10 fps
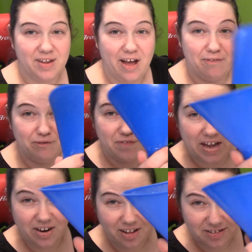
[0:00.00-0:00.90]
A
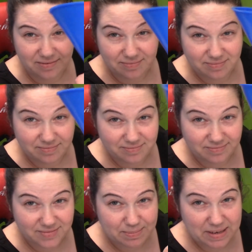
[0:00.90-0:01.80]
funnel.
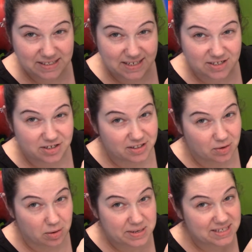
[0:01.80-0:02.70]
Makes it easier to get the
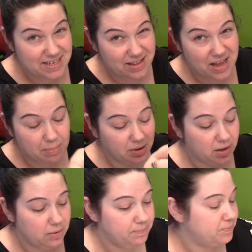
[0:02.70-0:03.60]
Orbeez in that
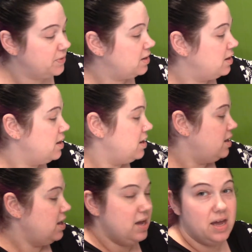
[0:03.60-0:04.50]
balloon.
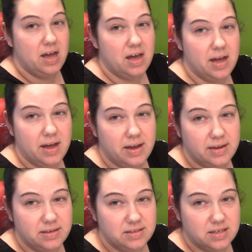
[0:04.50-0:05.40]

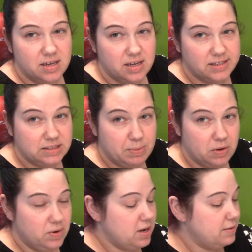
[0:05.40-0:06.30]
And a spoon.